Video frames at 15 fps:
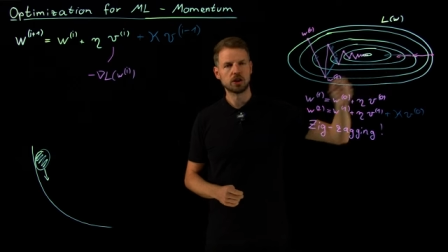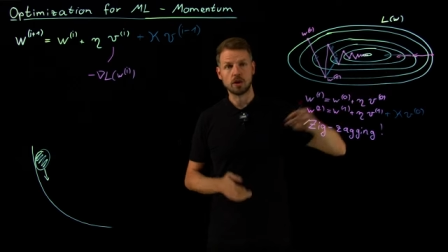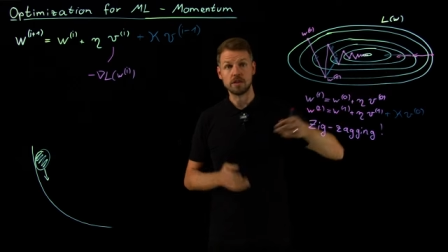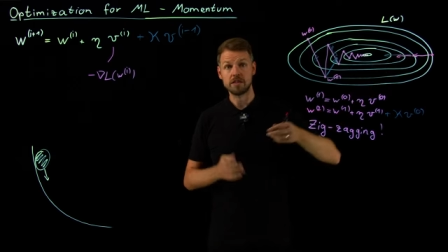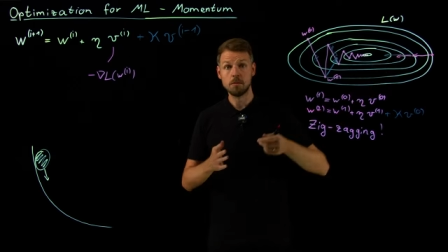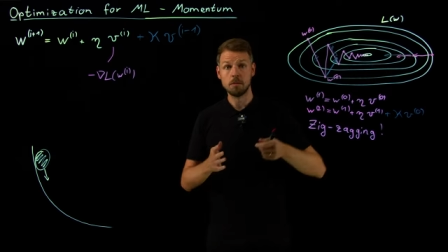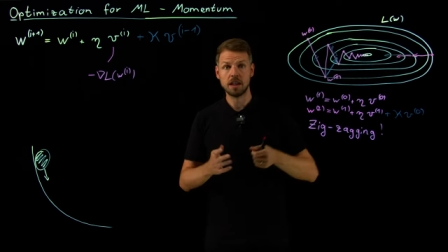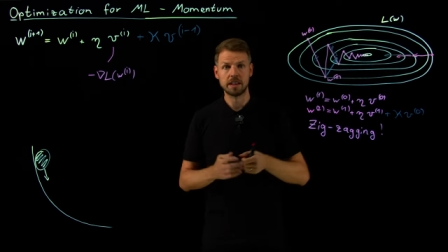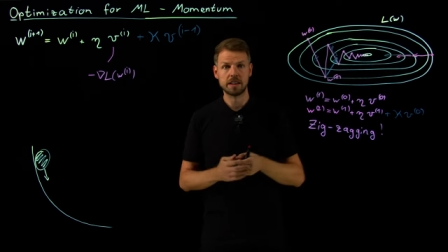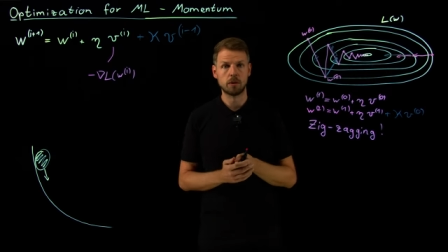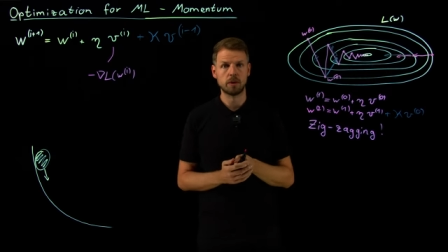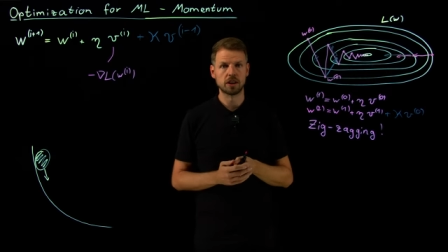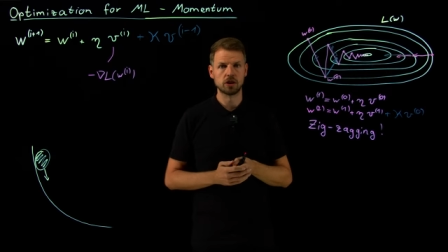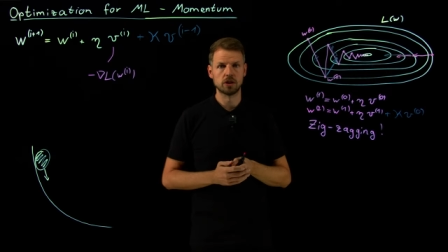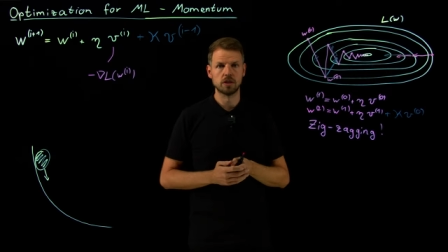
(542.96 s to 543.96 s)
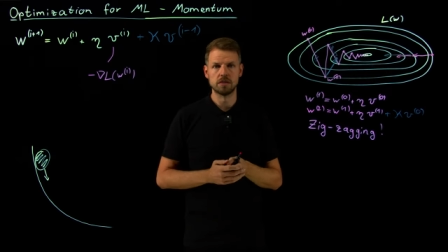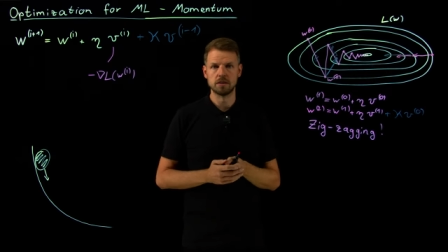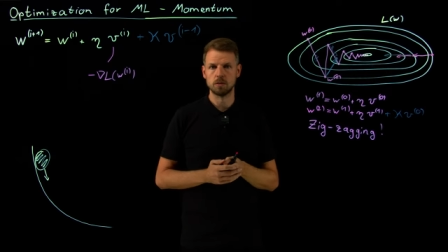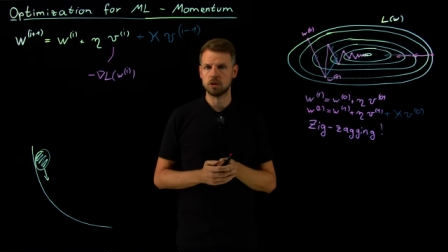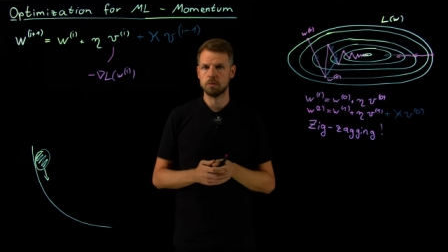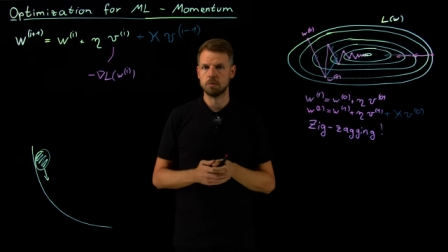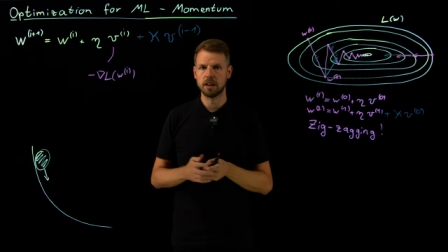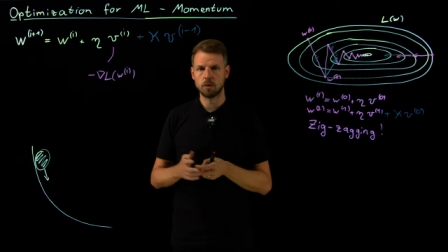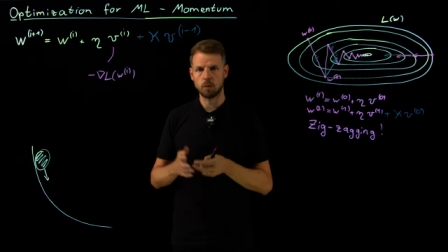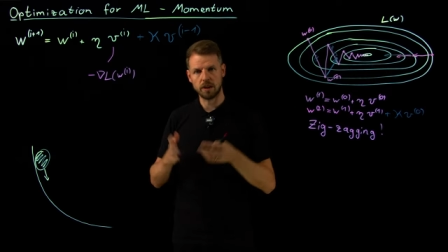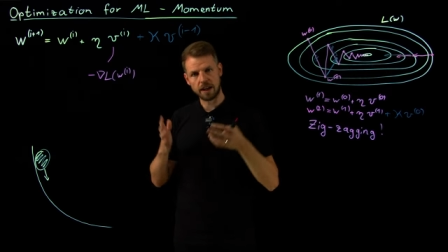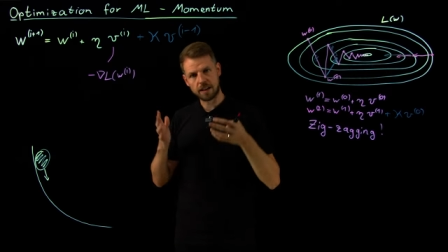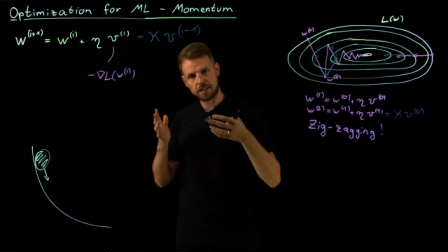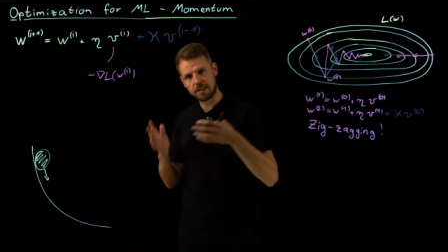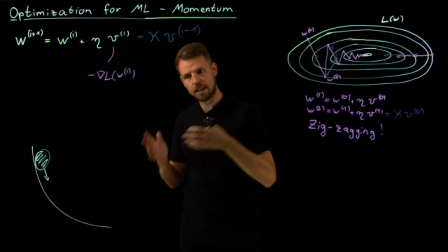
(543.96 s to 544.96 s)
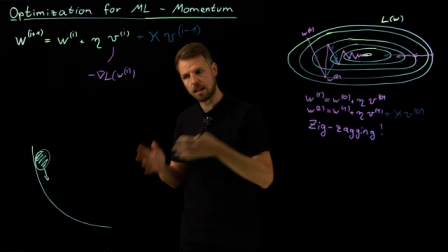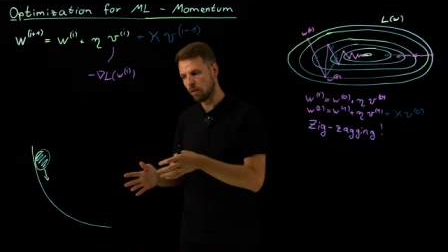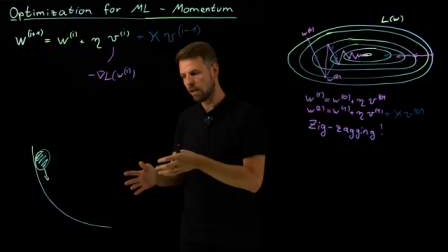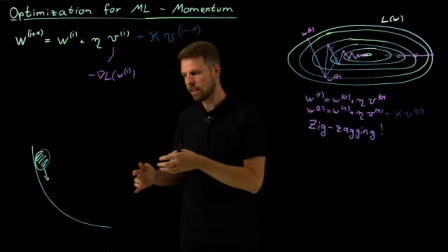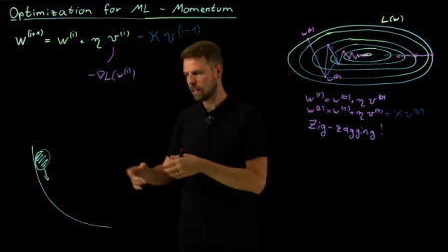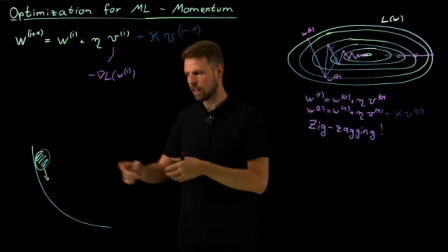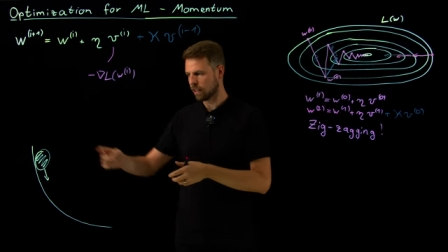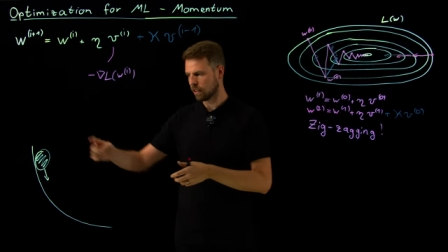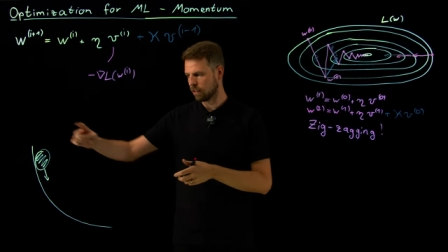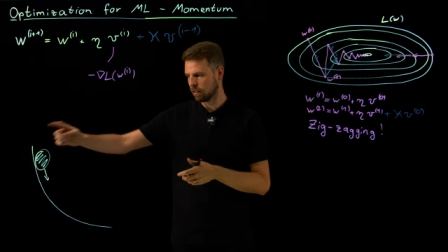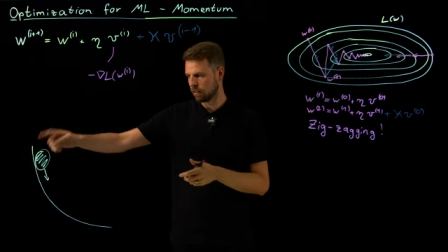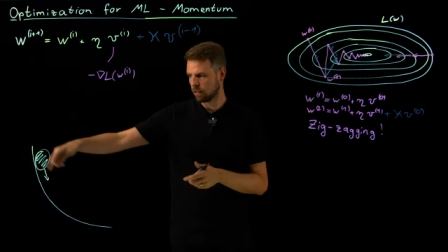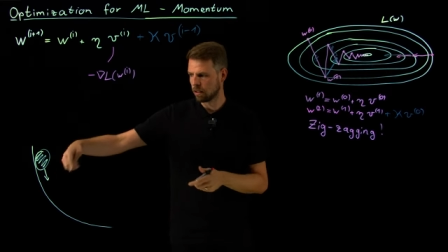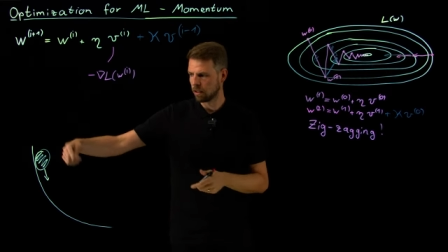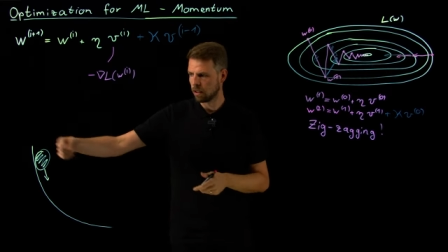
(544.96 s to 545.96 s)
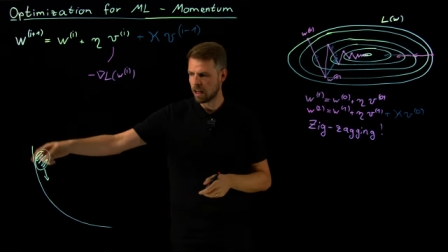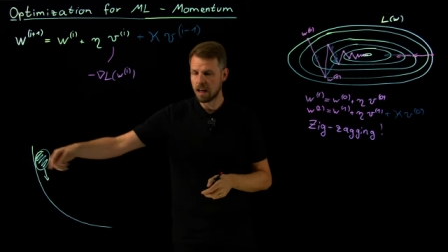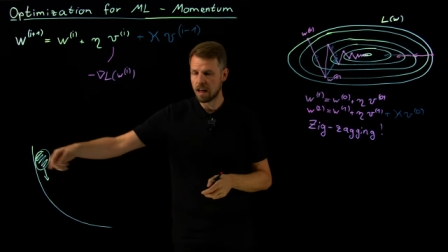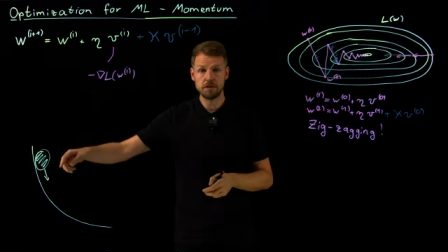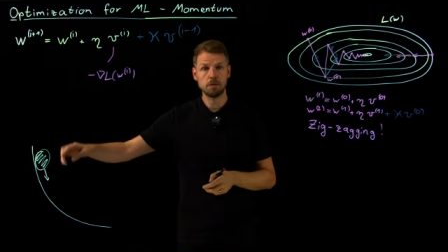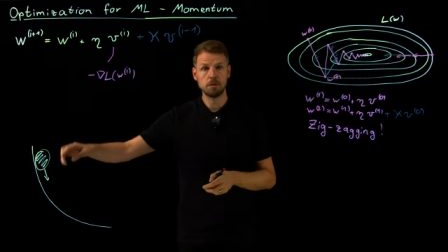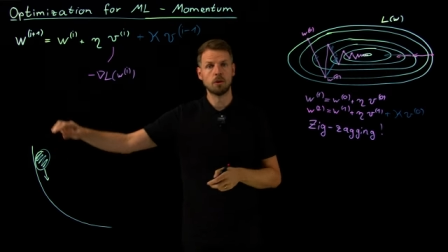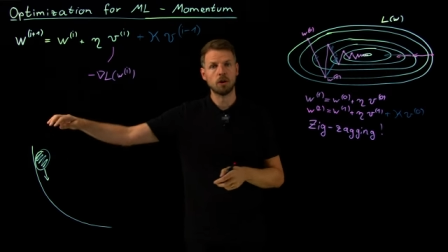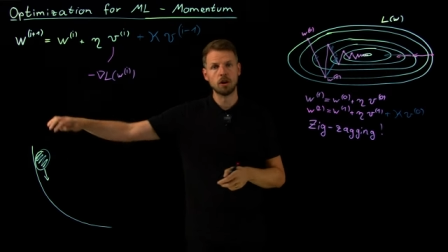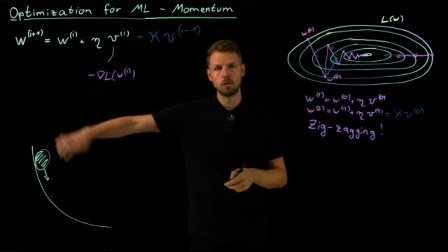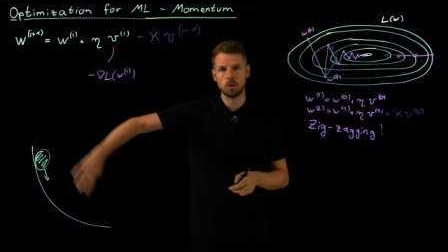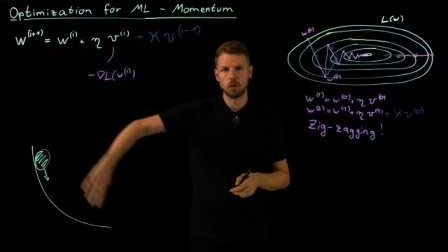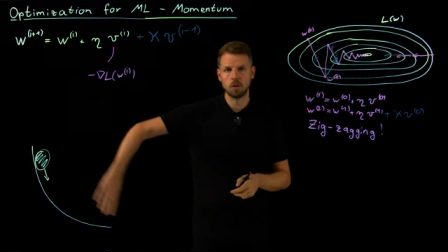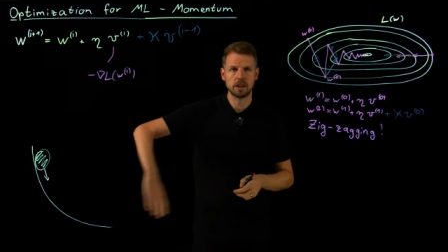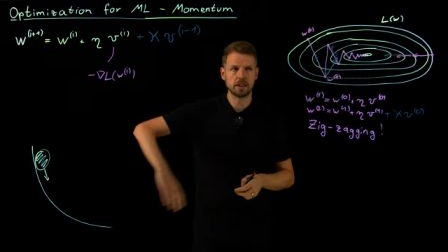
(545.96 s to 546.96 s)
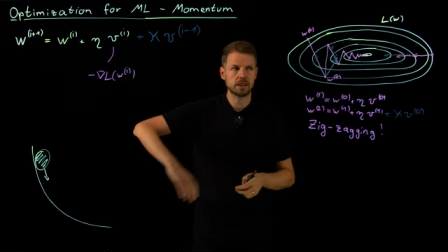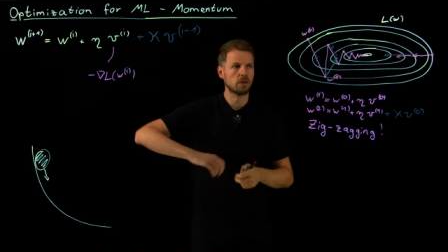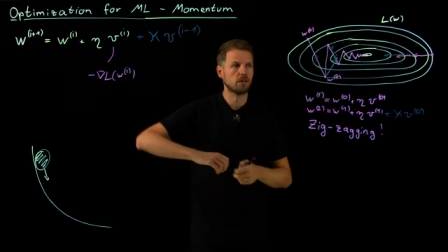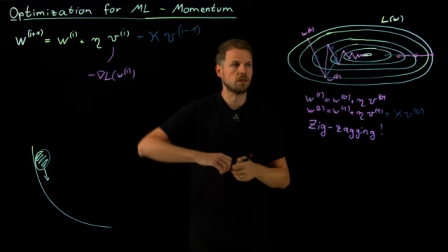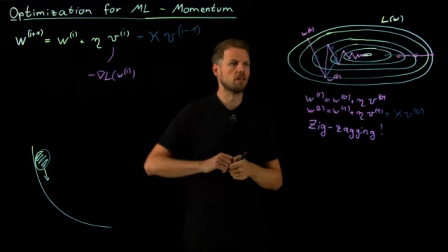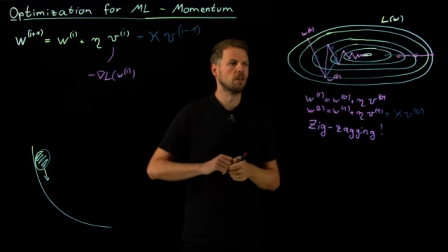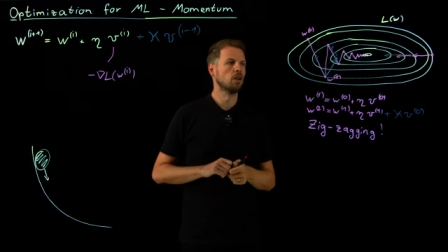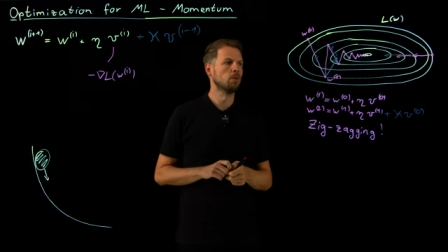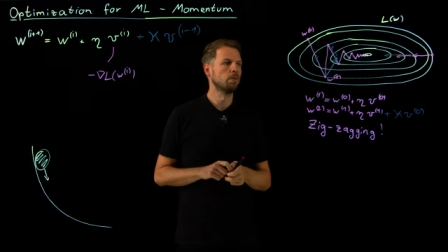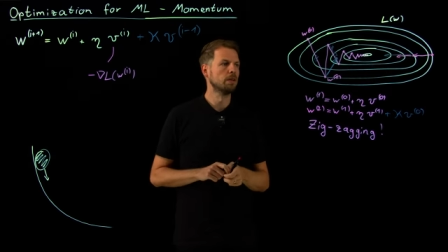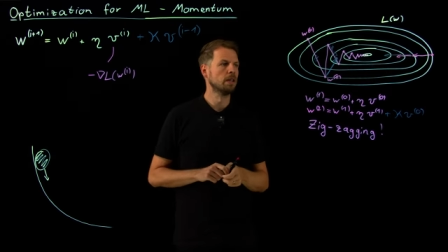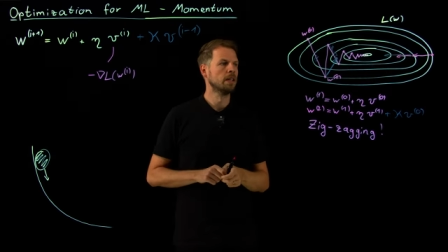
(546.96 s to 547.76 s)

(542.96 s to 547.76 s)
or similar directions, which meaning we accelerate like this heavy ball rolling down the slope.